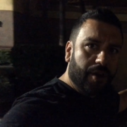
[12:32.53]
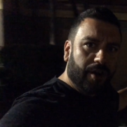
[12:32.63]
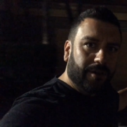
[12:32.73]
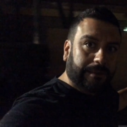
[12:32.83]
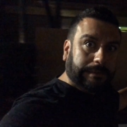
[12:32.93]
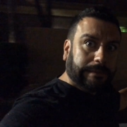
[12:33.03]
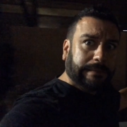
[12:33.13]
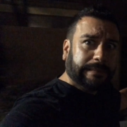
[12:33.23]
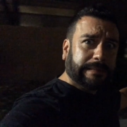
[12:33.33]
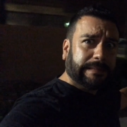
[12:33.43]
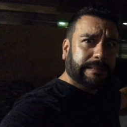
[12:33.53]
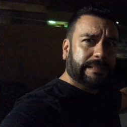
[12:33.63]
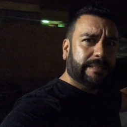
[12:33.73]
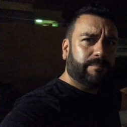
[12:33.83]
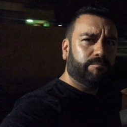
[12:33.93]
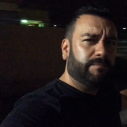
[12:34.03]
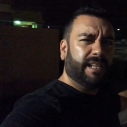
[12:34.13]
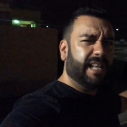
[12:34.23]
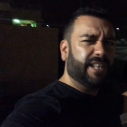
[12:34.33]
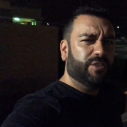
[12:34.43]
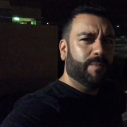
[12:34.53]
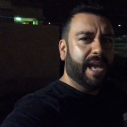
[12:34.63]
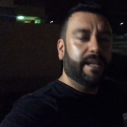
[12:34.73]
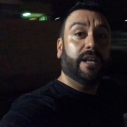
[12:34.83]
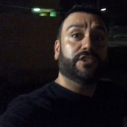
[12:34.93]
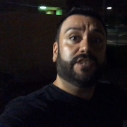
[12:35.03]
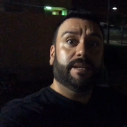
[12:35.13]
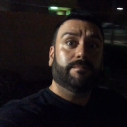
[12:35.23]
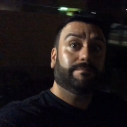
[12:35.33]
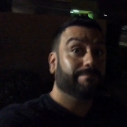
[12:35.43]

here. Not too bad. I'll see you.